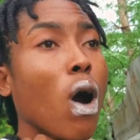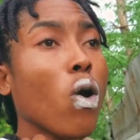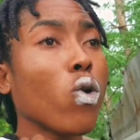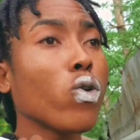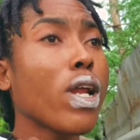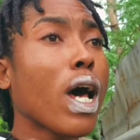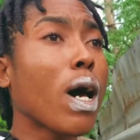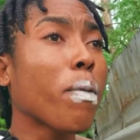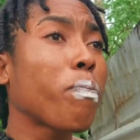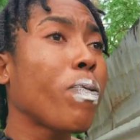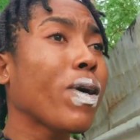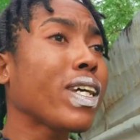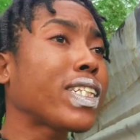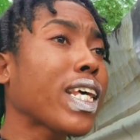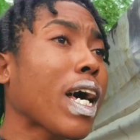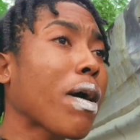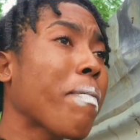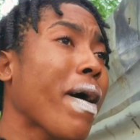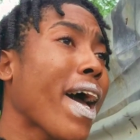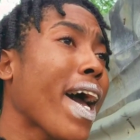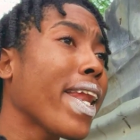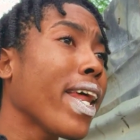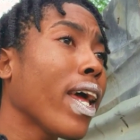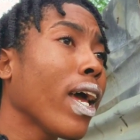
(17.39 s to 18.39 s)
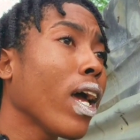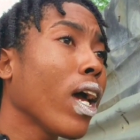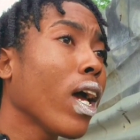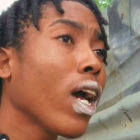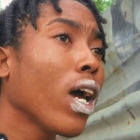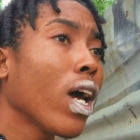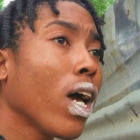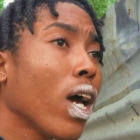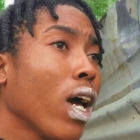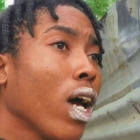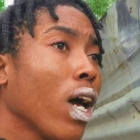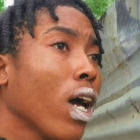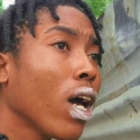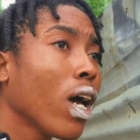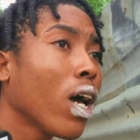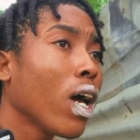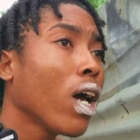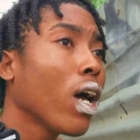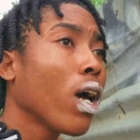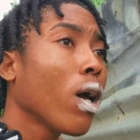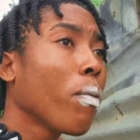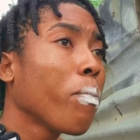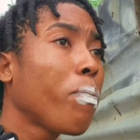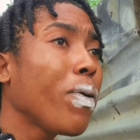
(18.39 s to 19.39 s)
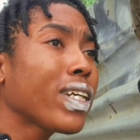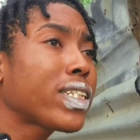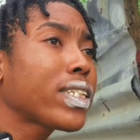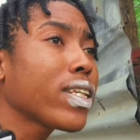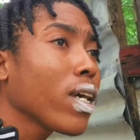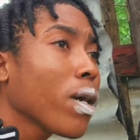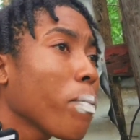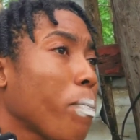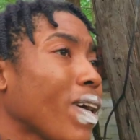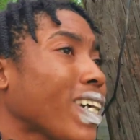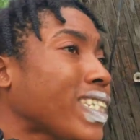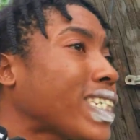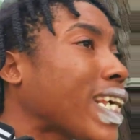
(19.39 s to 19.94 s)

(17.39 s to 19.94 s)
I would have piss a bed. Piss